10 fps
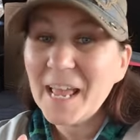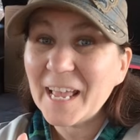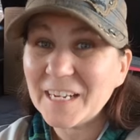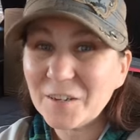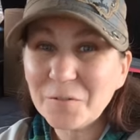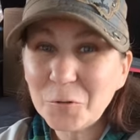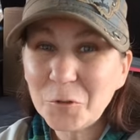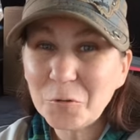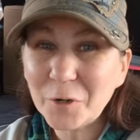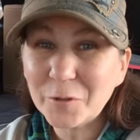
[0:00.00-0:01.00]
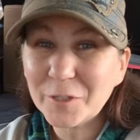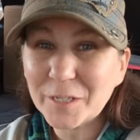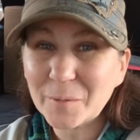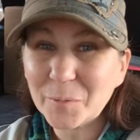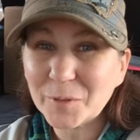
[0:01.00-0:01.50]
And if you do, are you the
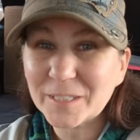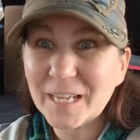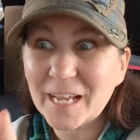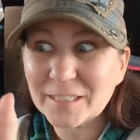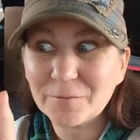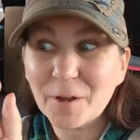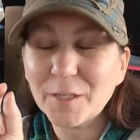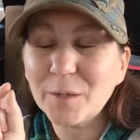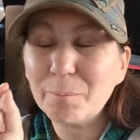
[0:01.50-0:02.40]
type of person that has to find